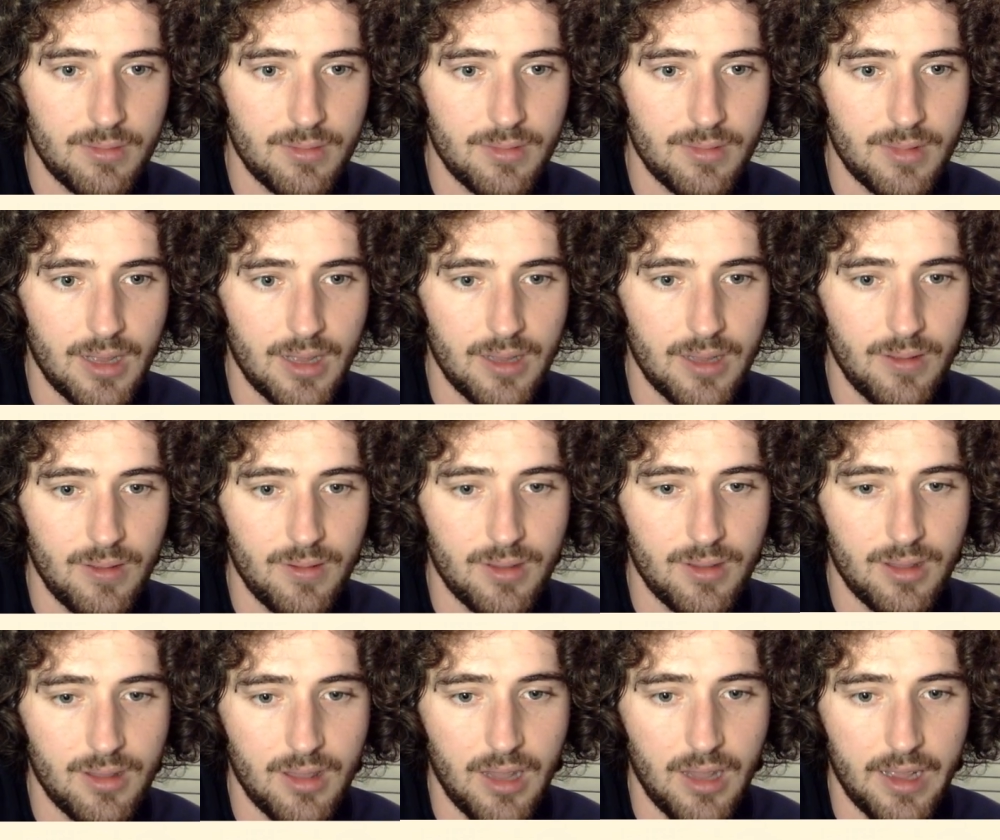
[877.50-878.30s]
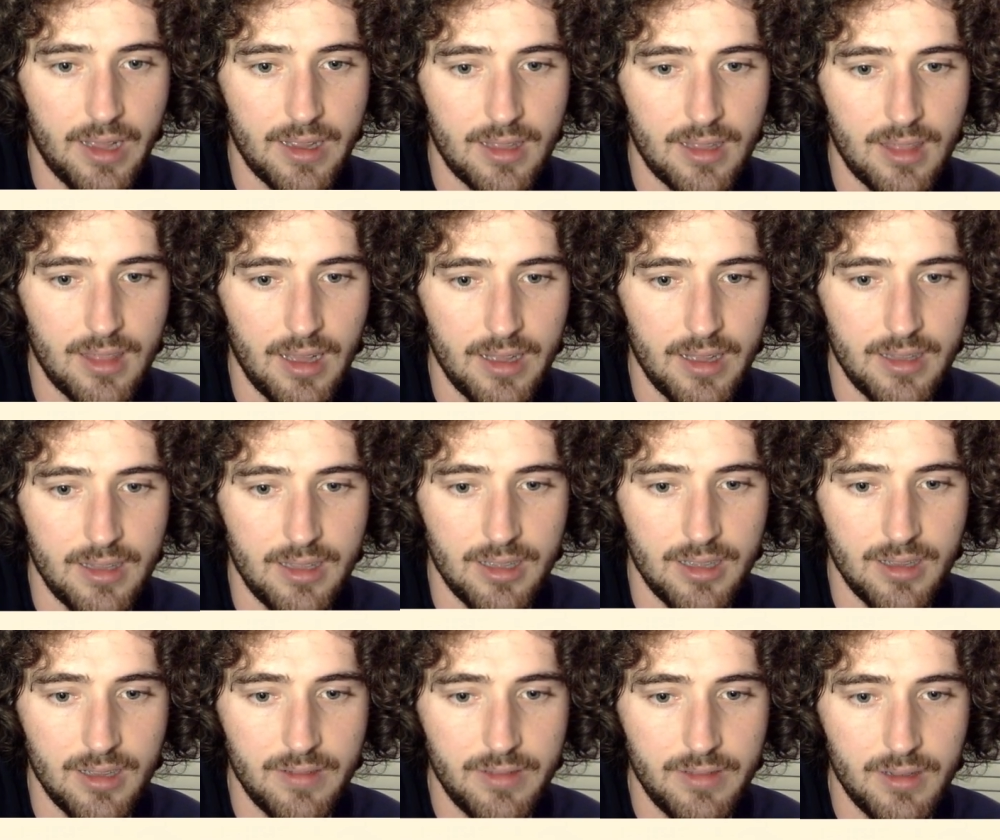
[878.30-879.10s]
I don't like the
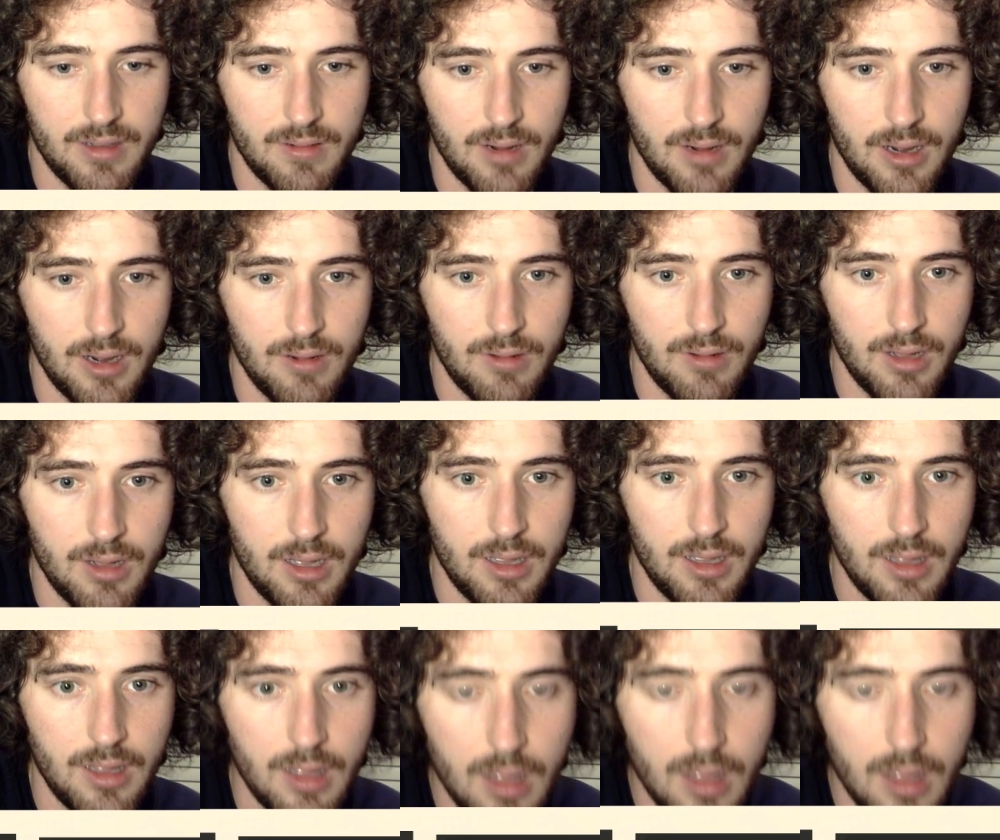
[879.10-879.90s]
idea of it right away,